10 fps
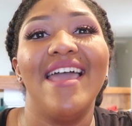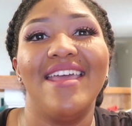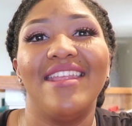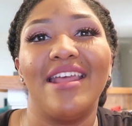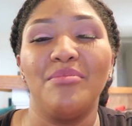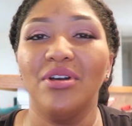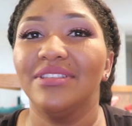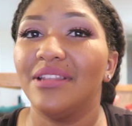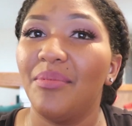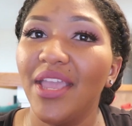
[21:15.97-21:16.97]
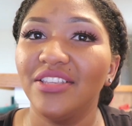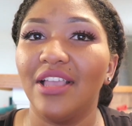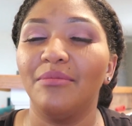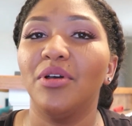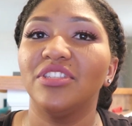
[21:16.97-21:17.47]
and then I posted
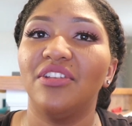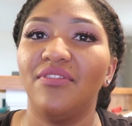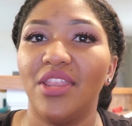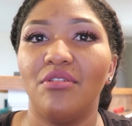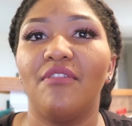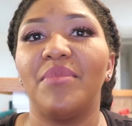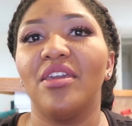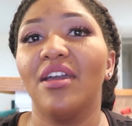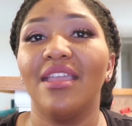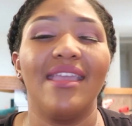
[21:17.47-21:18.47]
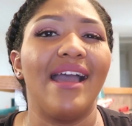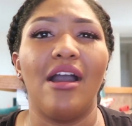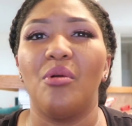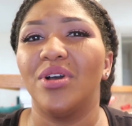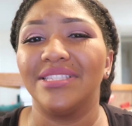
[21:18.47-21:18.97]
a video of me cooking it,
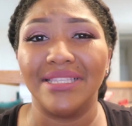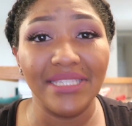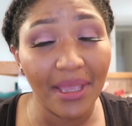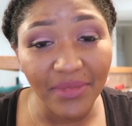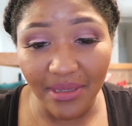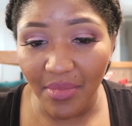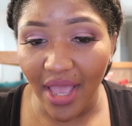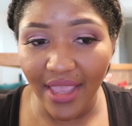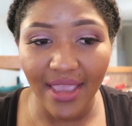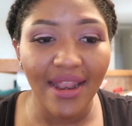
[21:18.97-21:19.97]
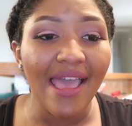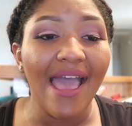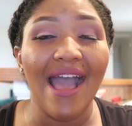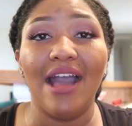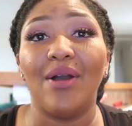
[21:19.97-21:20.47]
how I wasn't tempted by it,
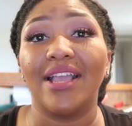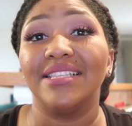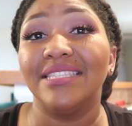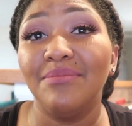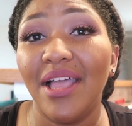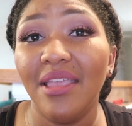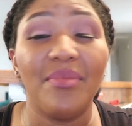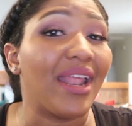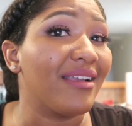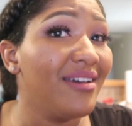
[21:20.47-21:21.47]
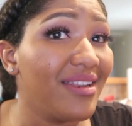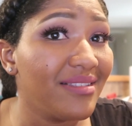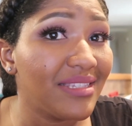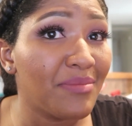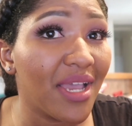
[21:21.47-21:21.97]
how I could smell it but I
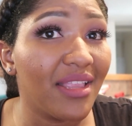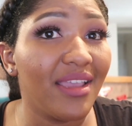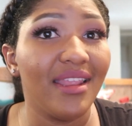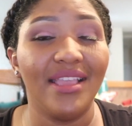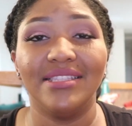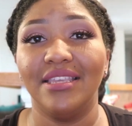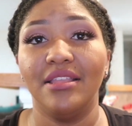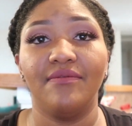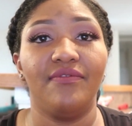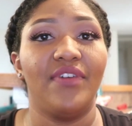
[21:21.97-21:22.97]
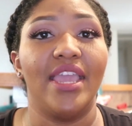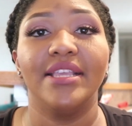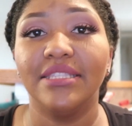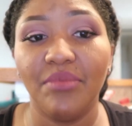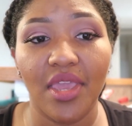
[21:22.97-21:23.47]
couldn't smell it. It didn't
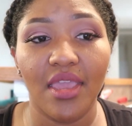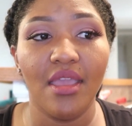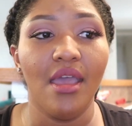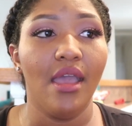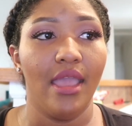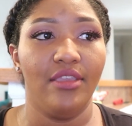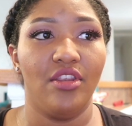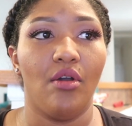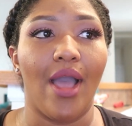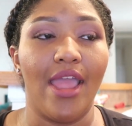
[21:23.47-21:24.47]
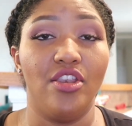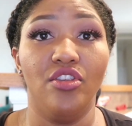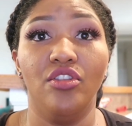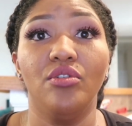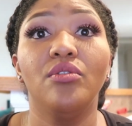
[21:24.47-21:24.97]
faze me. You know, I
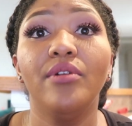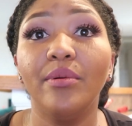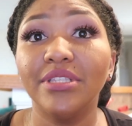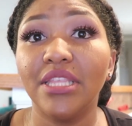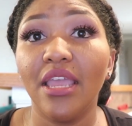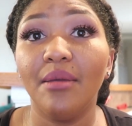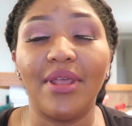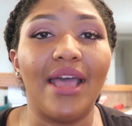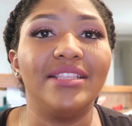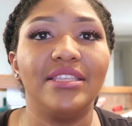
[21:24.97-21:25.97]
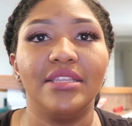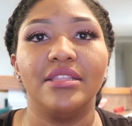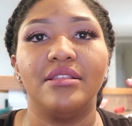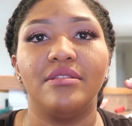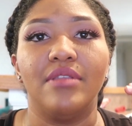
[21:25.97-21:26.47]
knew it was there, but I
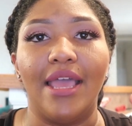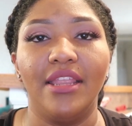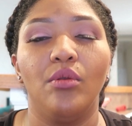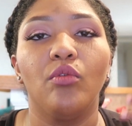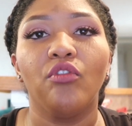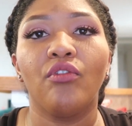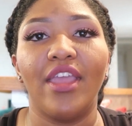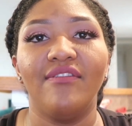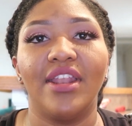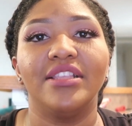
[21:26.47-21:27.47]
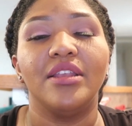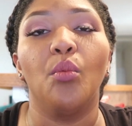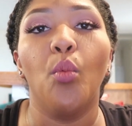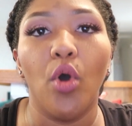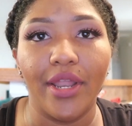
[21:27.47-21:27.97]
didn't crave it. I
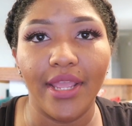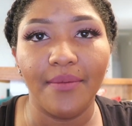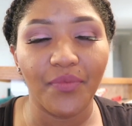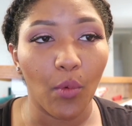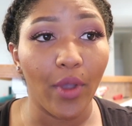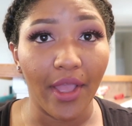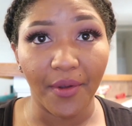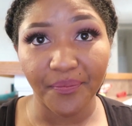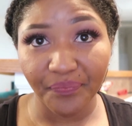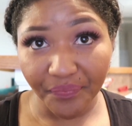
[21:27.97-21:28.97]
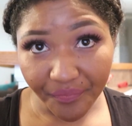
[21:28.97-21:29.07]
didn't want it. Well,